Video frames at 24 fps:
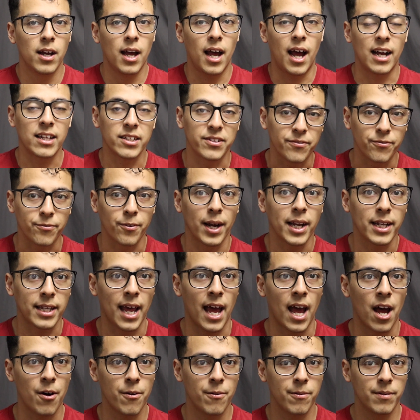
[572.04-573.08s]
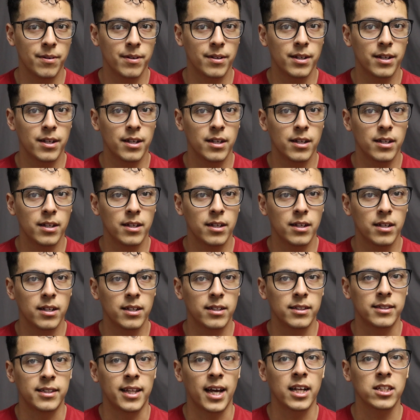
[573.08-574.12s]
as of right now,
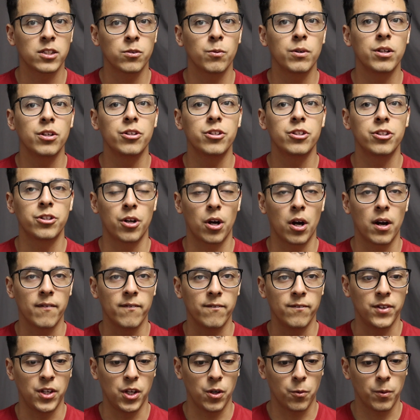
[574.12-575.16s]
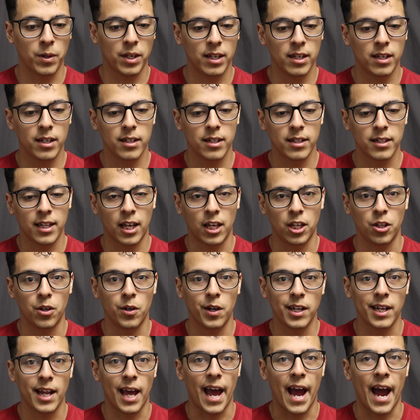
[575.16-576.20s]
that's when you start viewing that you
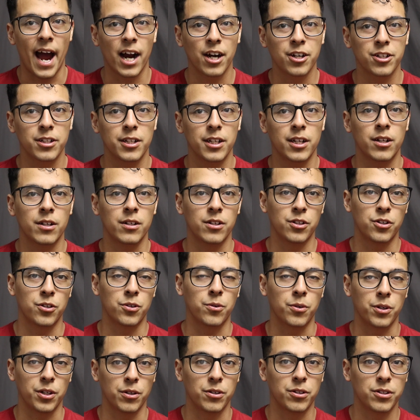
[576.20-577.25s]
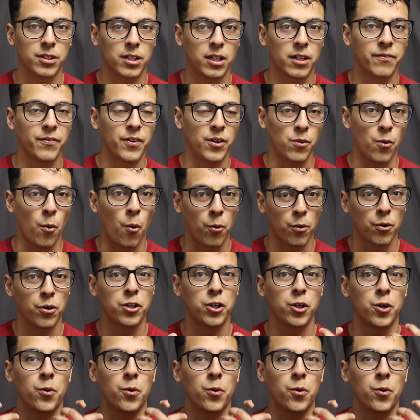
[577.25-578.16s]
can actually control yourself in order to